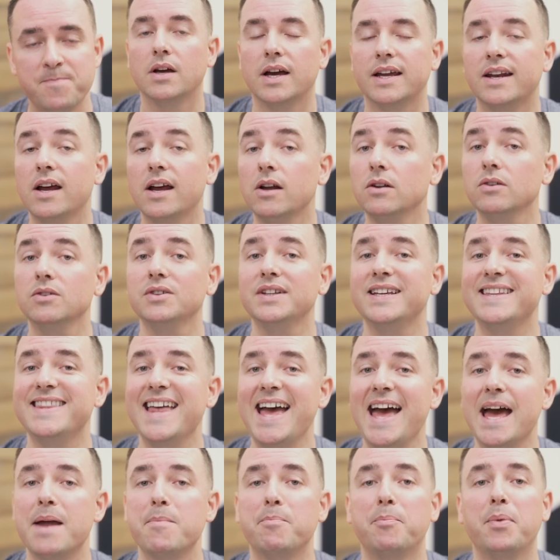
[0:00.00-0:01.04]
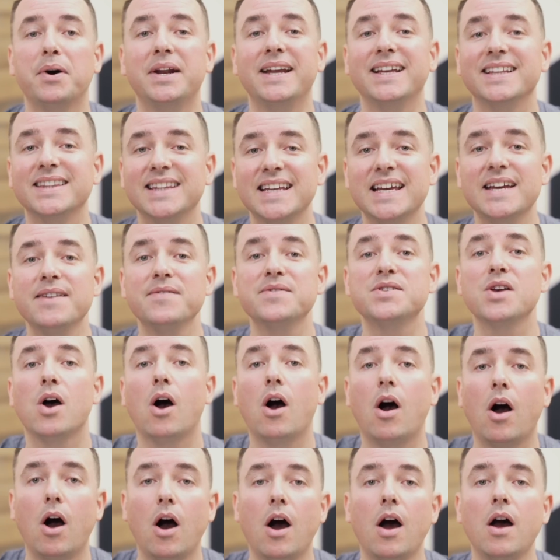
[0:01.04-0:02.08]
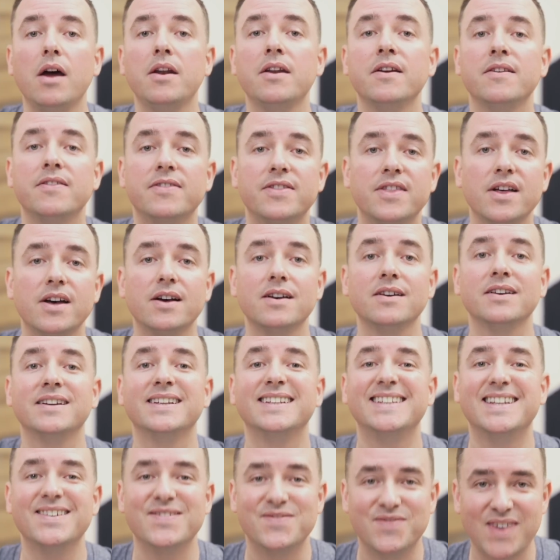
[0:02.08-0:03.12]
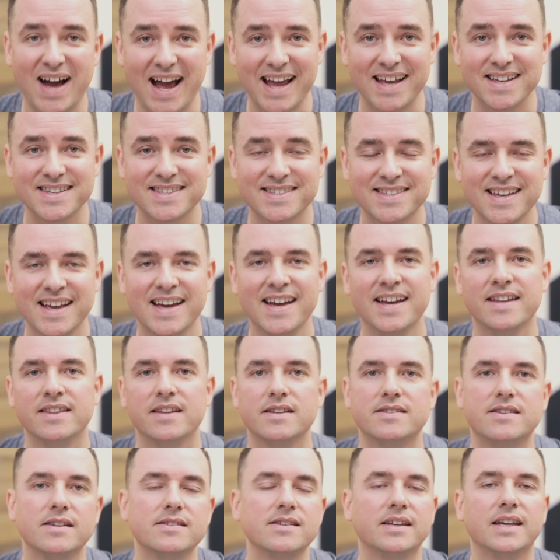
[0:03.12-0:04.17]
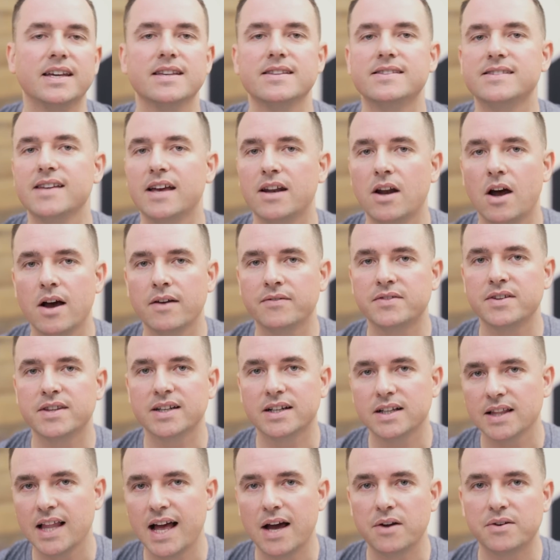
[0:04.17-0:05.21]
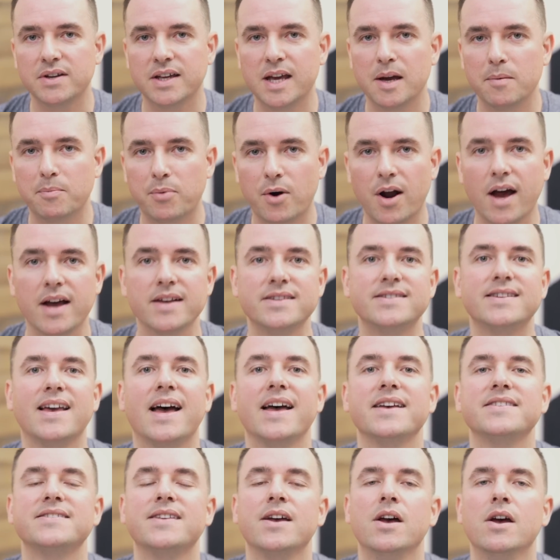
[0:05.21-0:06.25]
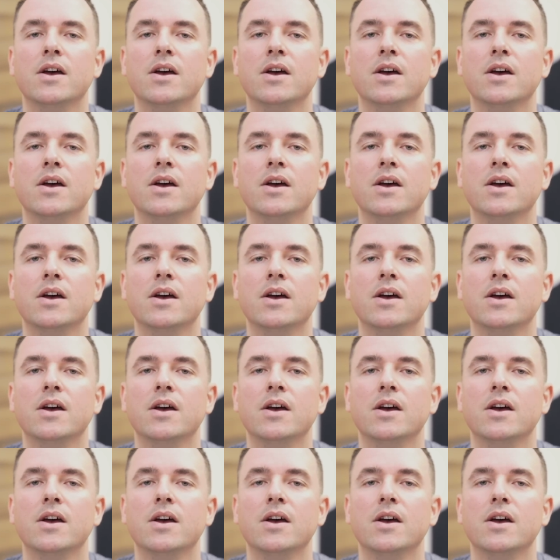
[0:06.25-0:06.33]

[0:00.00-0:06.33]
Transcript: And not only that, but it lives on the device. This doesn't get sent off to the cloud to get processed.